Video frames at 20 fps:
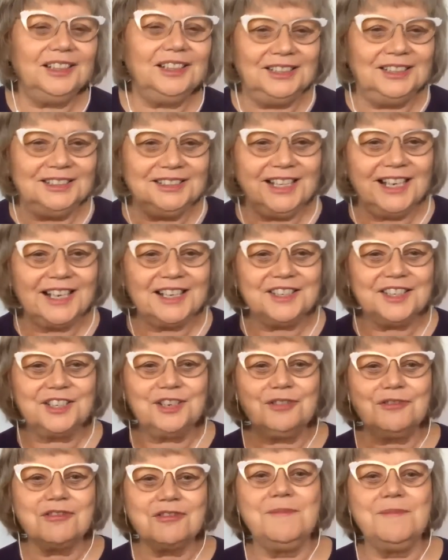let's
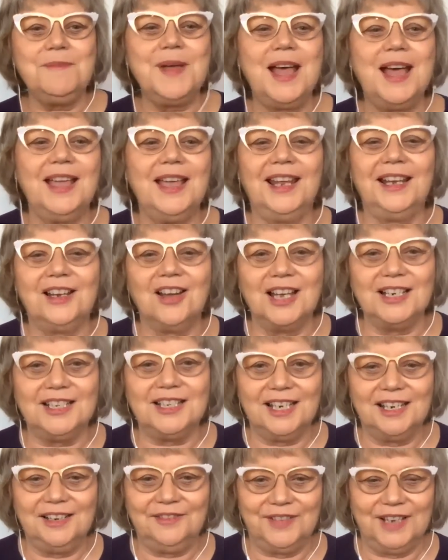talk about
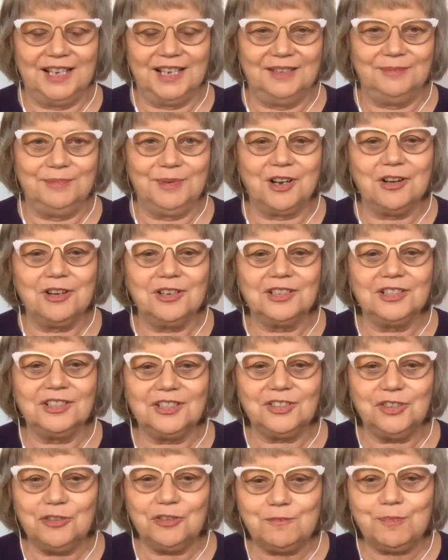NITV
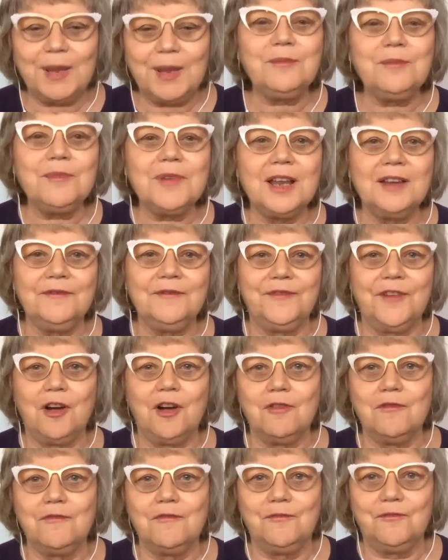because you've been
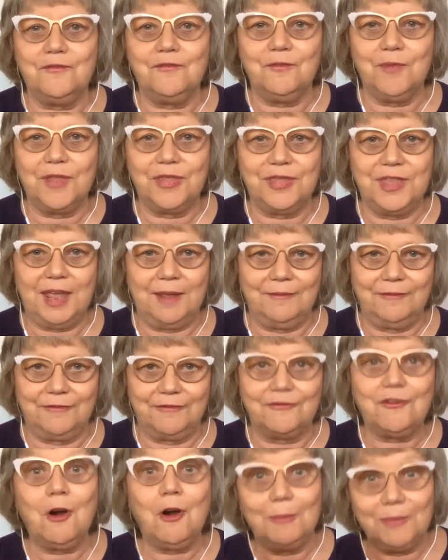involved with them
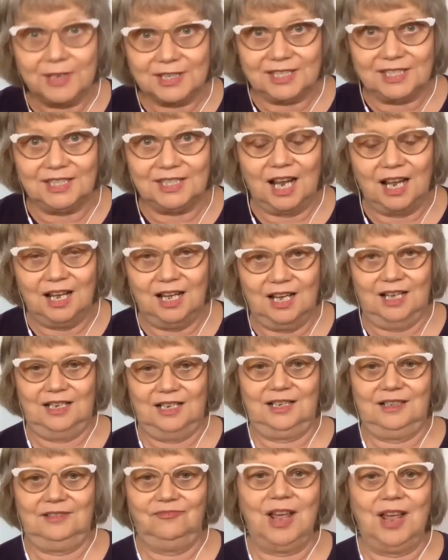from the
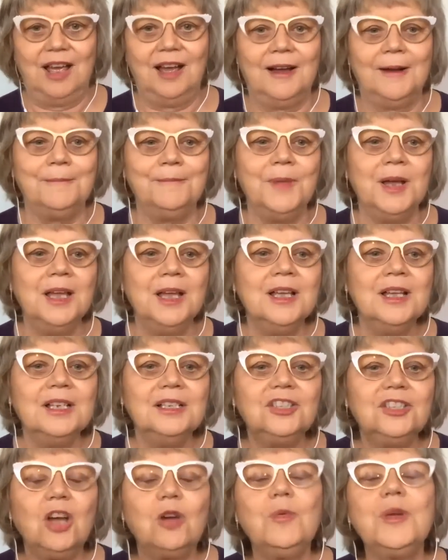start. Um,
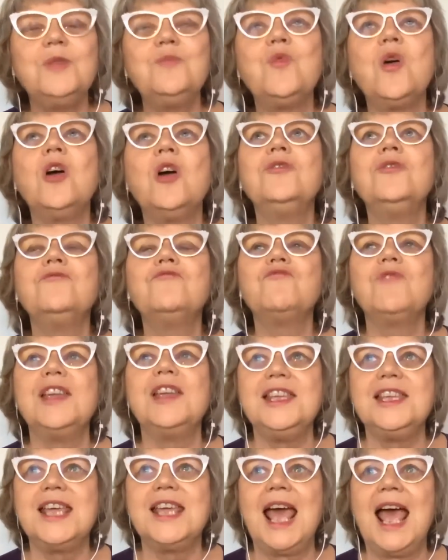so we won't
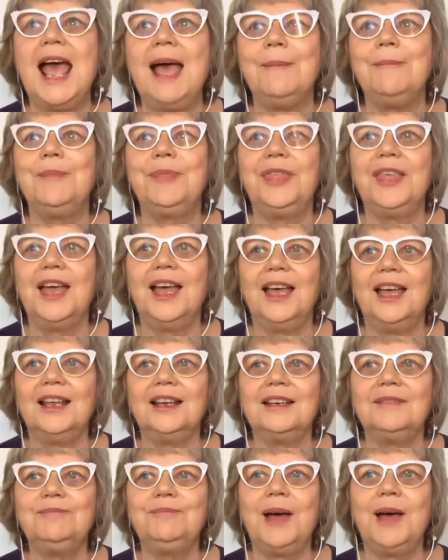recap that,
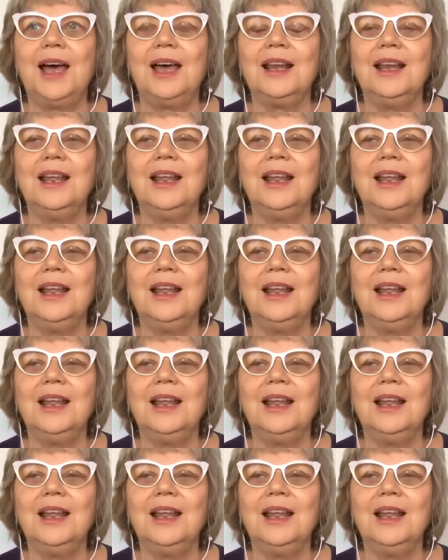but